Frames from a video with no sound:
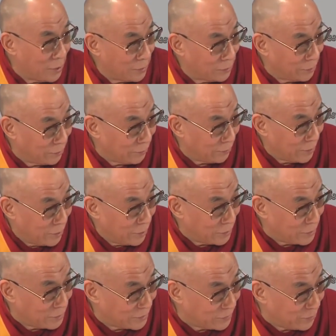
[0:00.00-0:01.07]
sort of
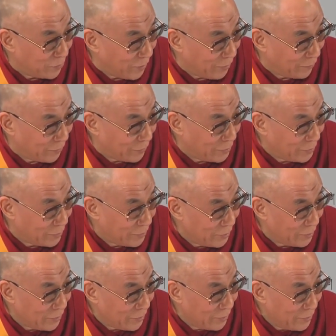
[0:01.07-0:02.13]
religious believer.
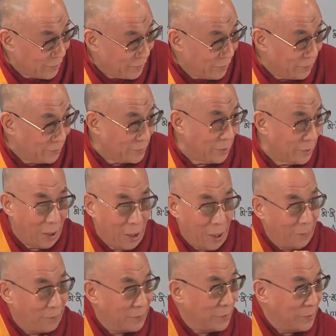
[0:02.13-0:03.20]
You see,
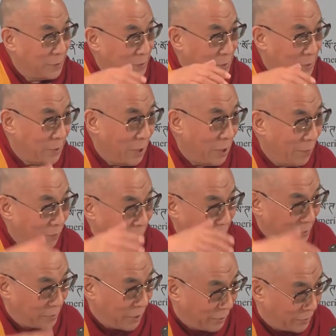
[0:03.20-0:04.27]
after
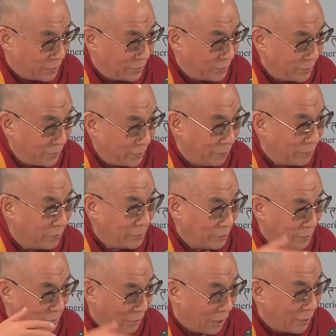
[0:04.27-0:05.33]
death, after
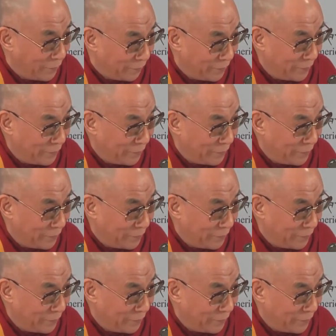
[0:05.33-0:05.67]
this life,